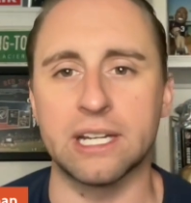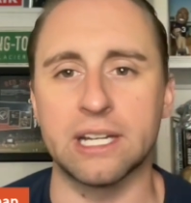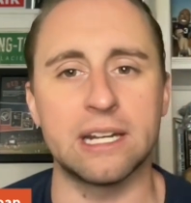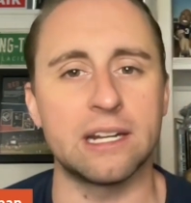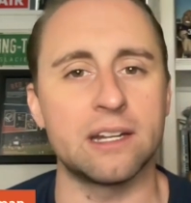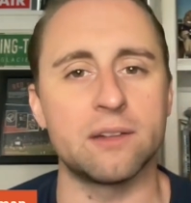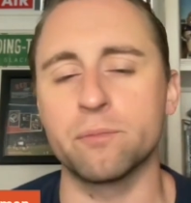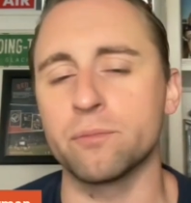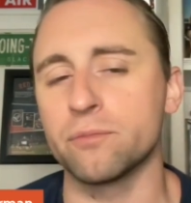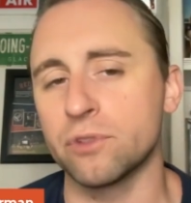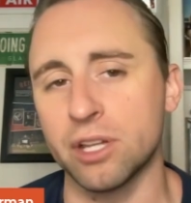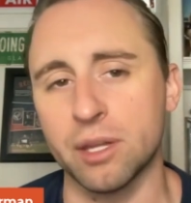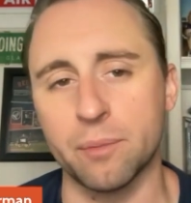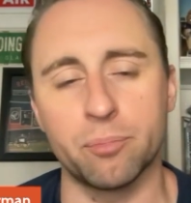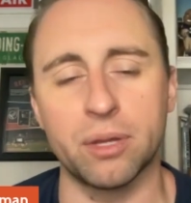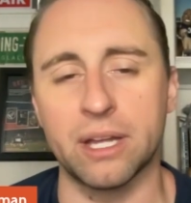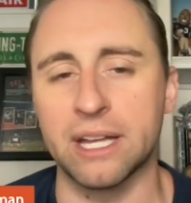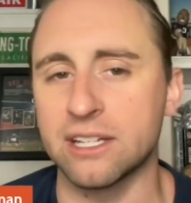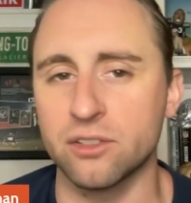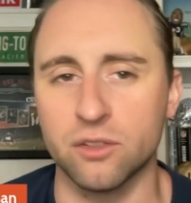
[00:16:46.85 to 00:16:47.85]
He didn't really
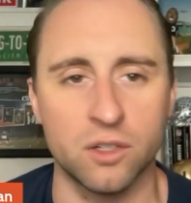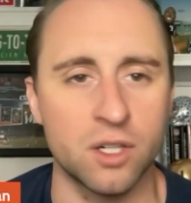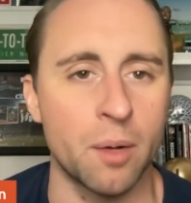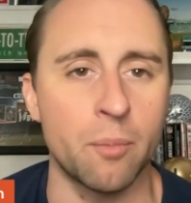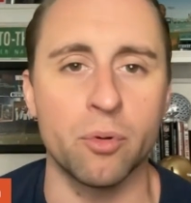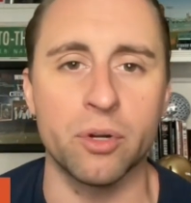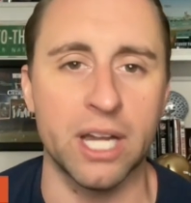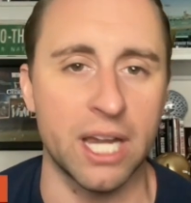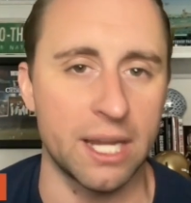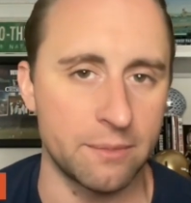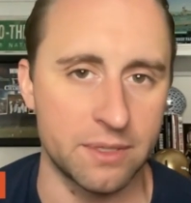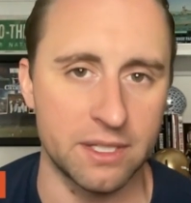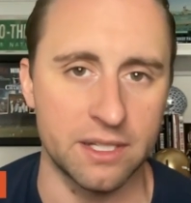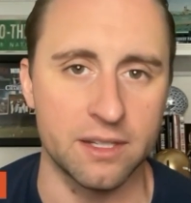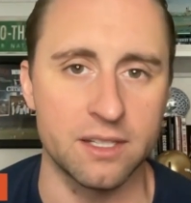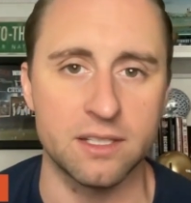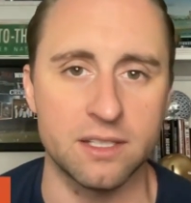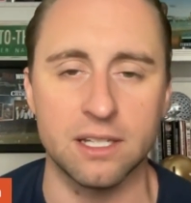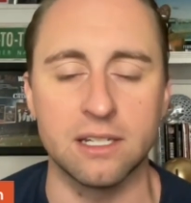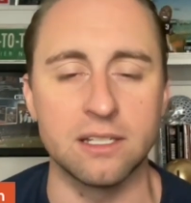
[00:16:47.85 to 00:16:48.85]
play till a couple games into
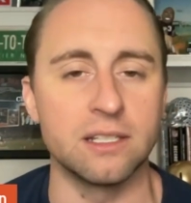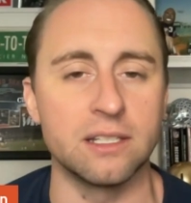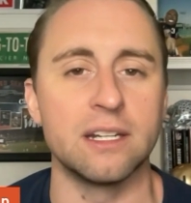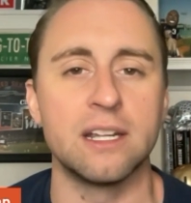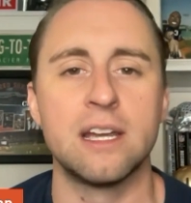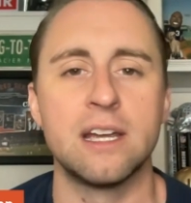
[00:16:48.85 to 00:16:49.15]
the season.